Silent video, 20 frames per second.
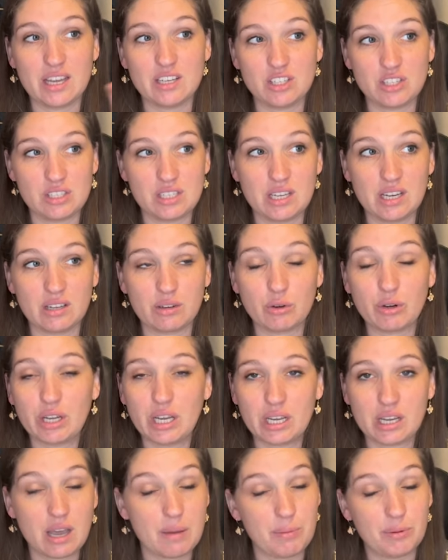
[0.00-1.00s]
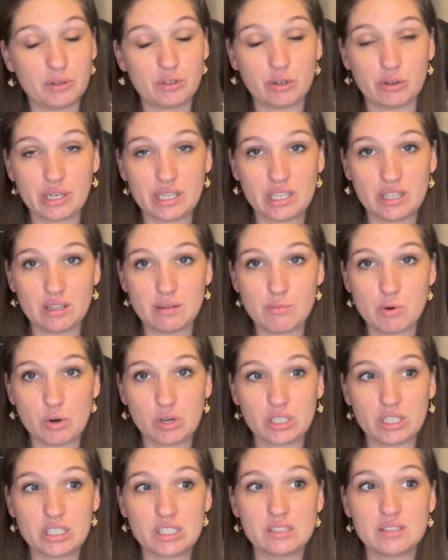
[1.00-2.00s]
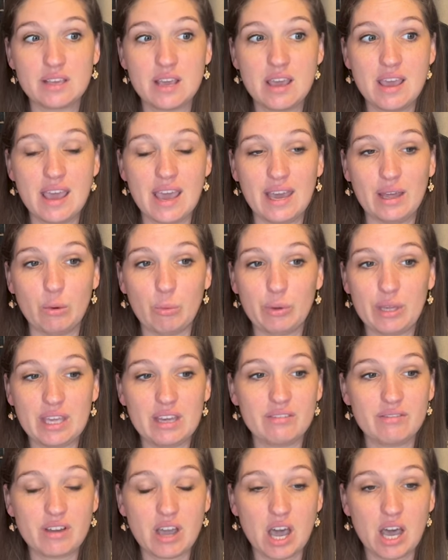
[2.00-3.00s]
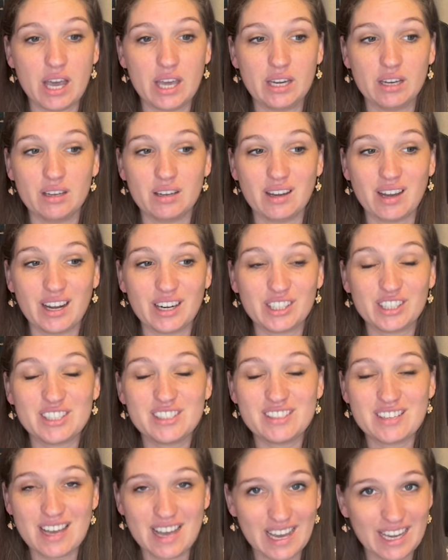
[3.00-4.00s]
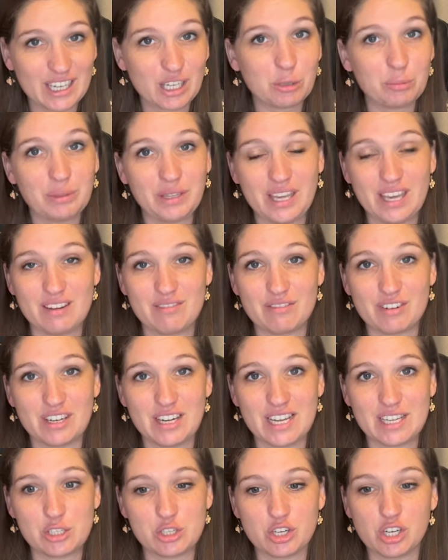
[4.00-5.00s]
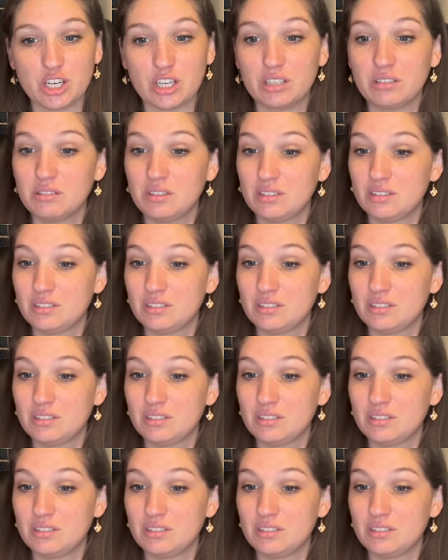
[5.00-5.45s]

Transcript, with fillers: I just did a, a couple curriculum orders and we have got our entire plan for next year